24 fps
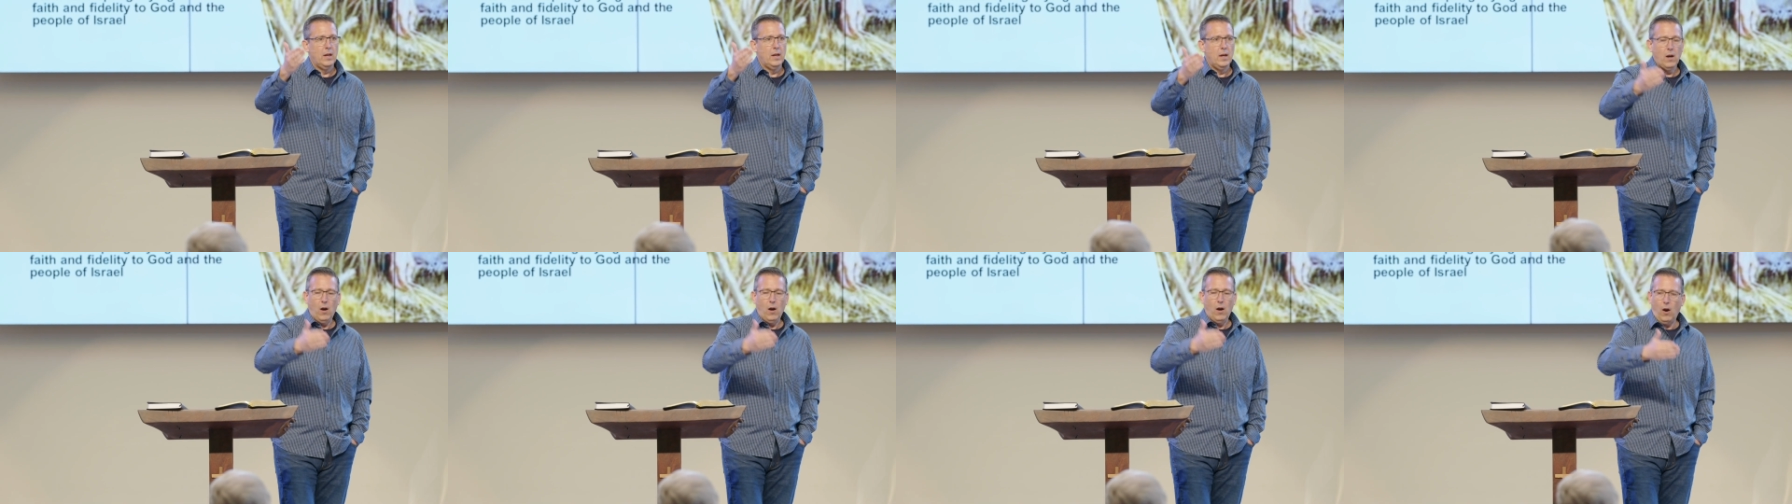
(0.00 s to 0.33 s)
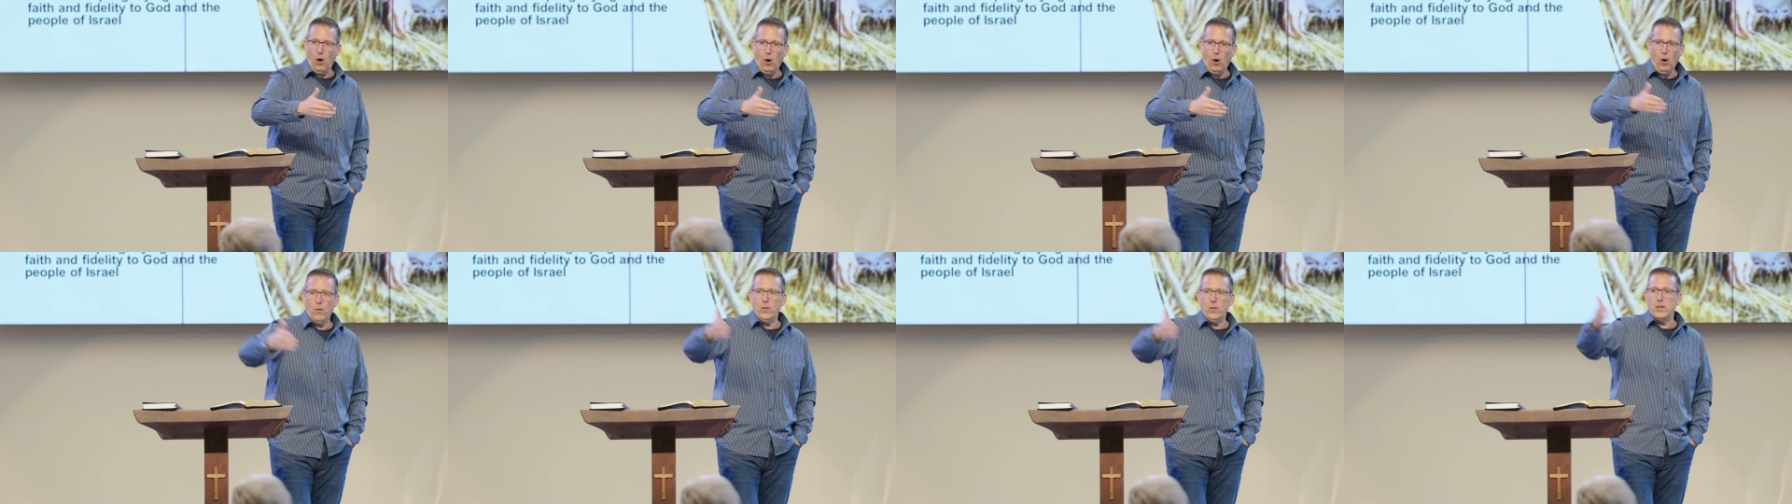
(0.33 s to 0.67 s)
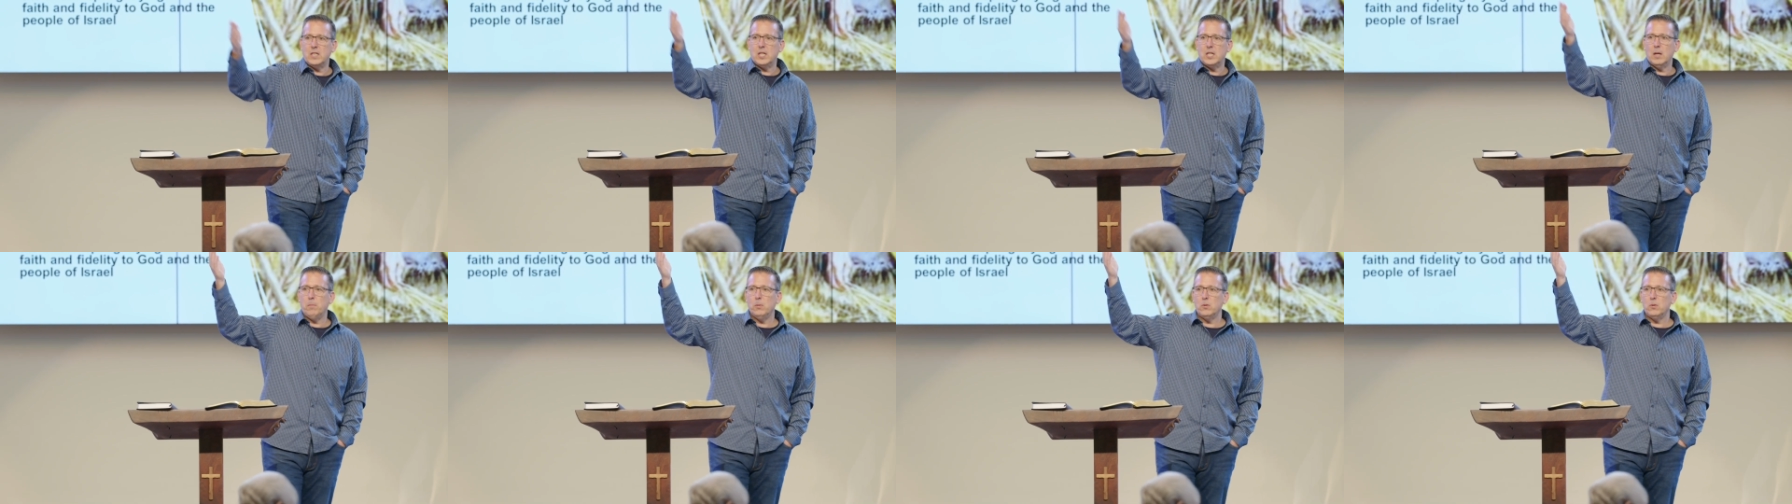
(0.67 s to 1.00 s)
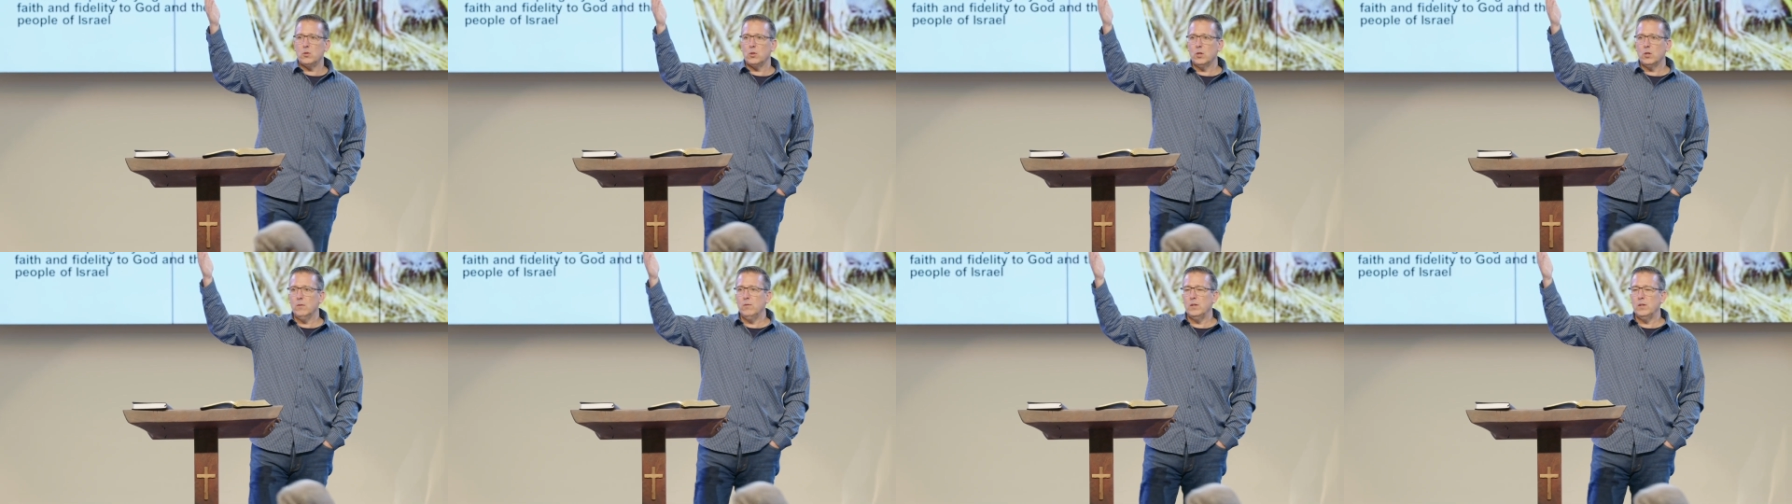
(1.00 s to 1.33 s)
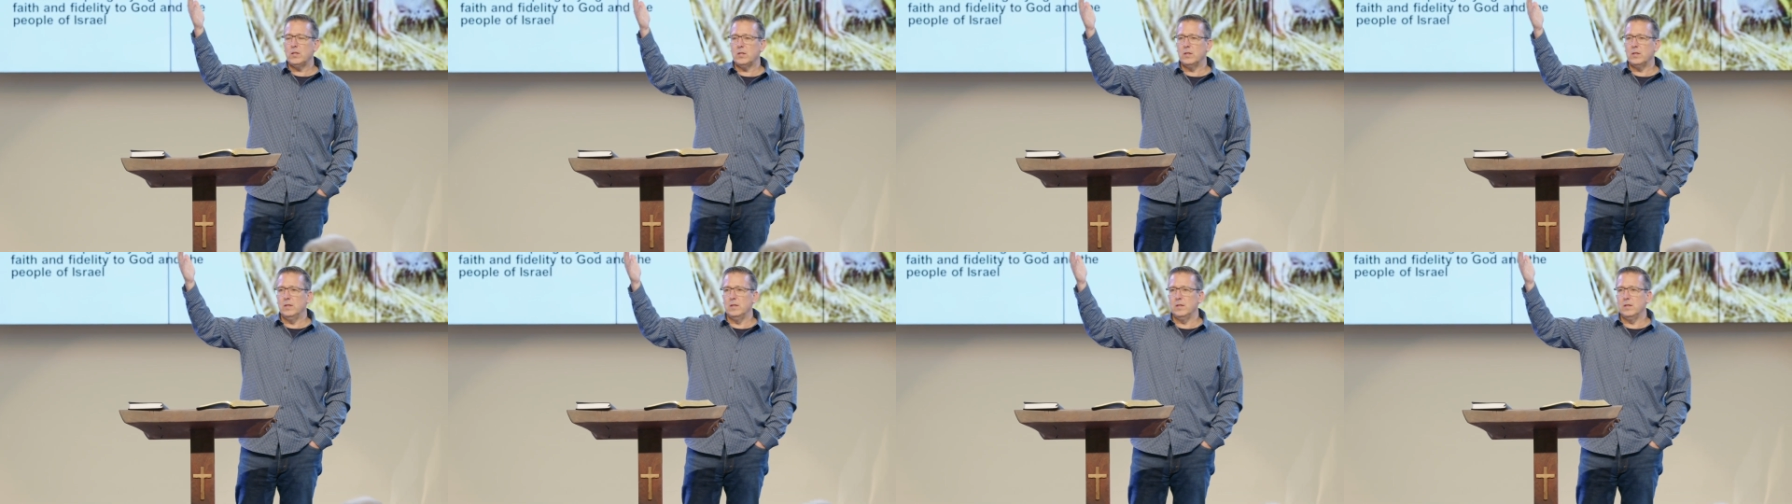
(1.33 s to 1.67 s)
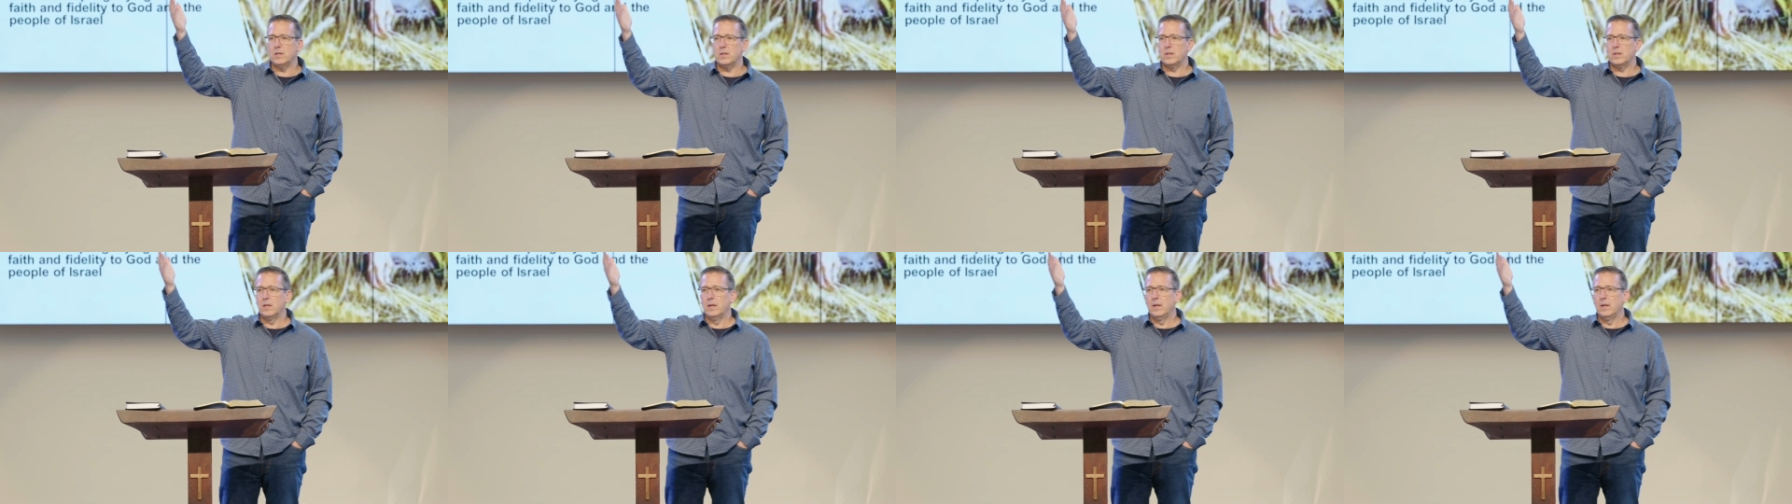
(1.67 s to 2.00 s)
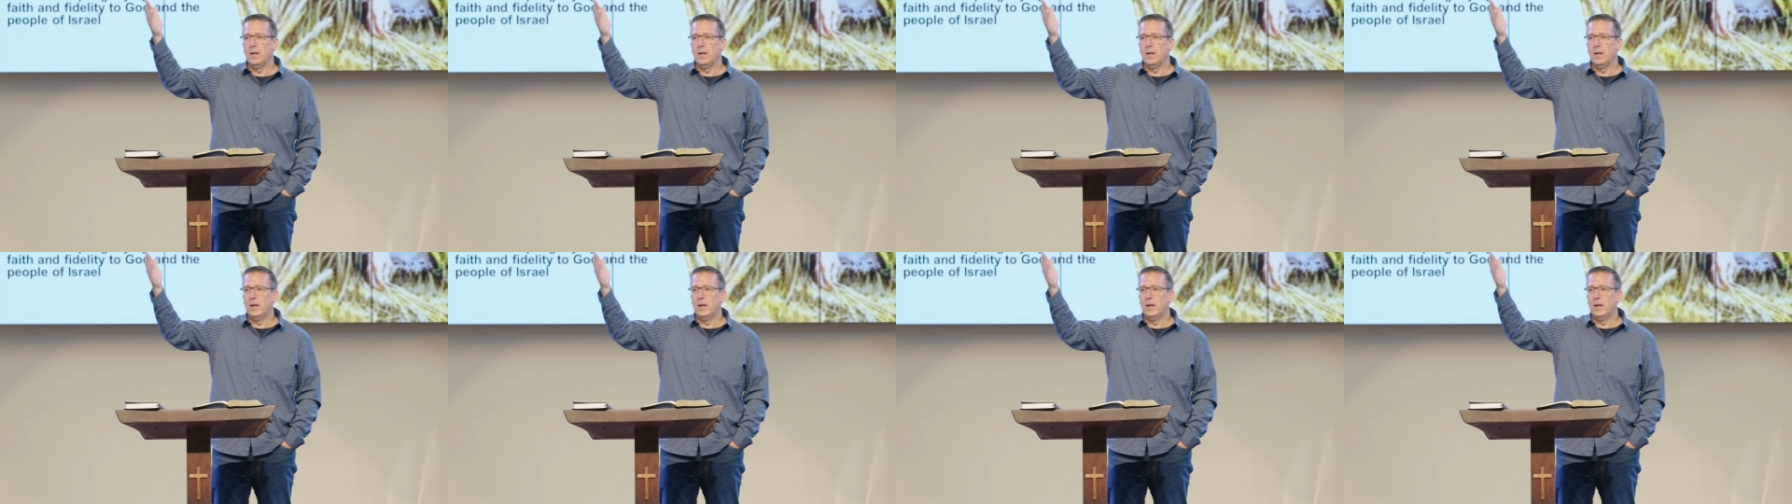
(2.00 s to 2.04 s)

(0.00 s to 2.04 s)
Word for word: all the temple services.